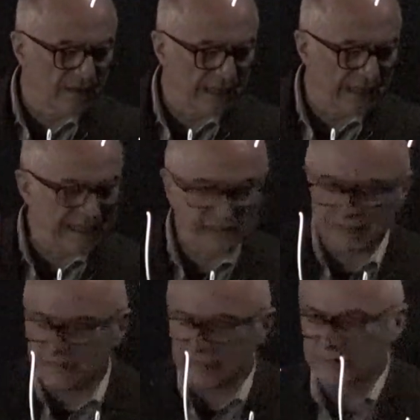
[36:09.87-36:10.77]
And
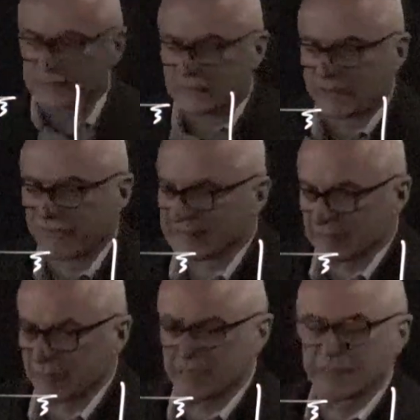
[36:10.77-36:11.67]
this is the
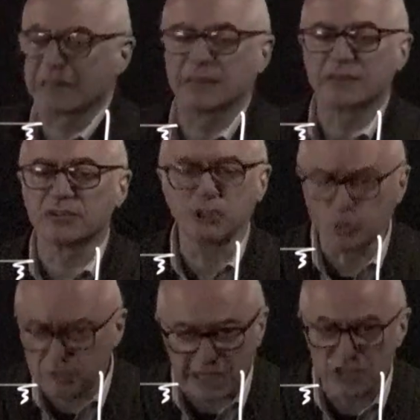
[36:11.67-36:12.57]
fundamental. There is no
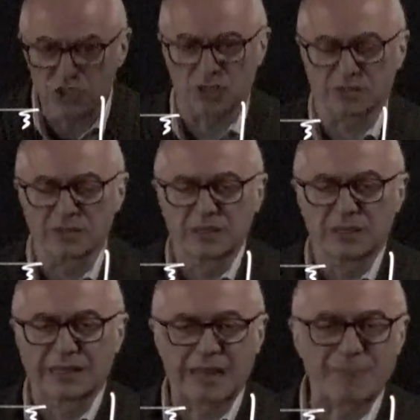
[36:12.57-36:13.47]
tension
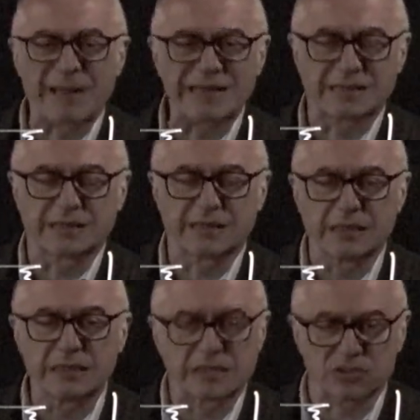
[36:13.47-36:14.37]
capacity
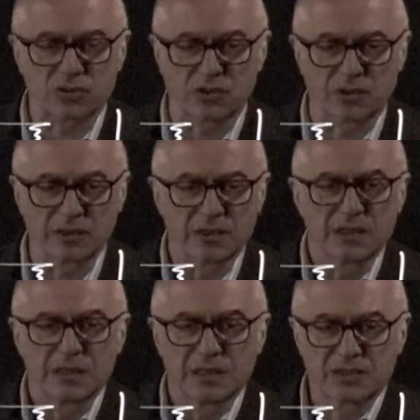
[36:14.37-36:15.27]
in the soil.
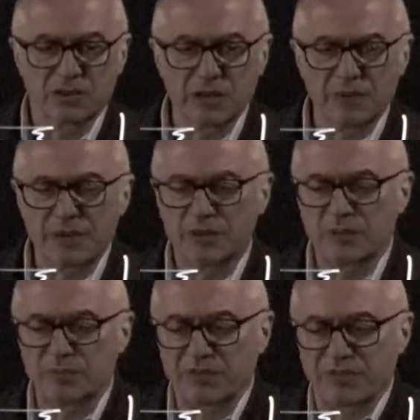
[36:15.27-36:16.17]
It's all about the
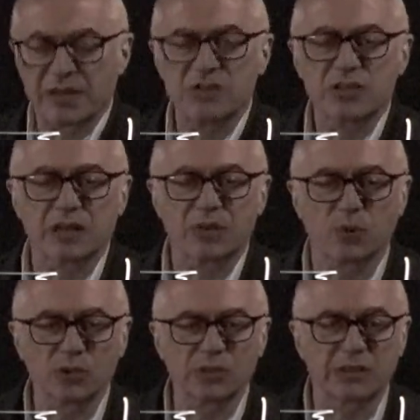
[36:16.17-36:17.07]
preferential
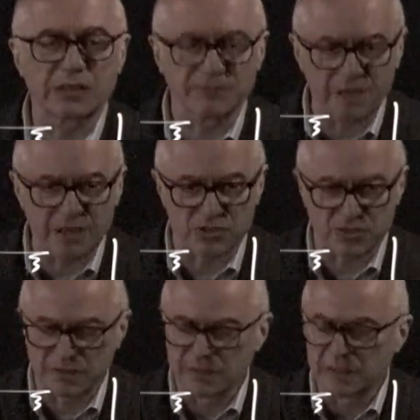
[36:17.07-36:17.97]
water invasion
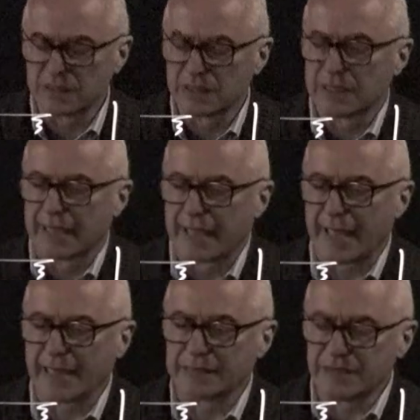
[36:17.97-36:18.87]

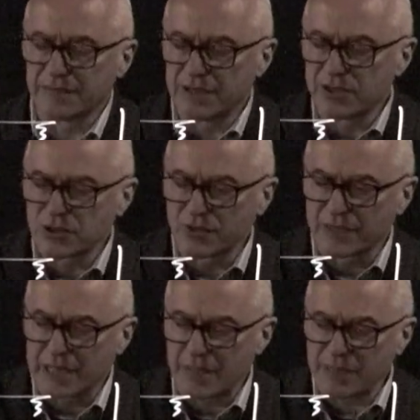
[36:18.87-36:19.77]
and the invasion of the
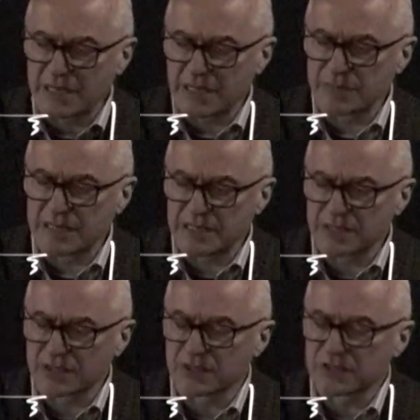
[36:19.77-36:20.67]
capillary
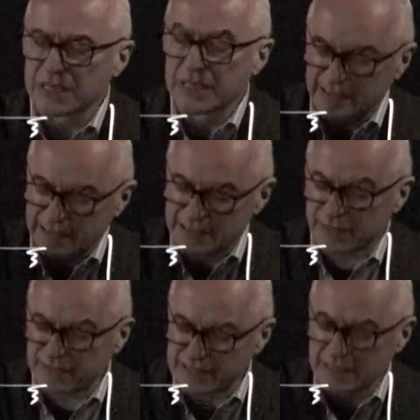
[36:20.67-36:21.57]
meniscus, the
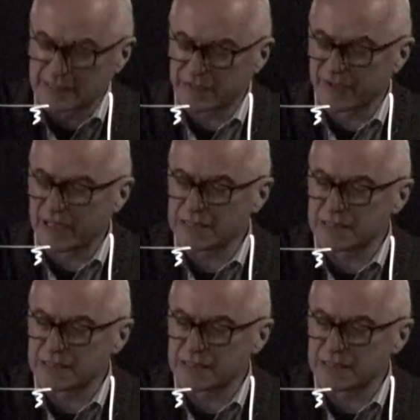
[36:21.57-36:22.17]
surface interface,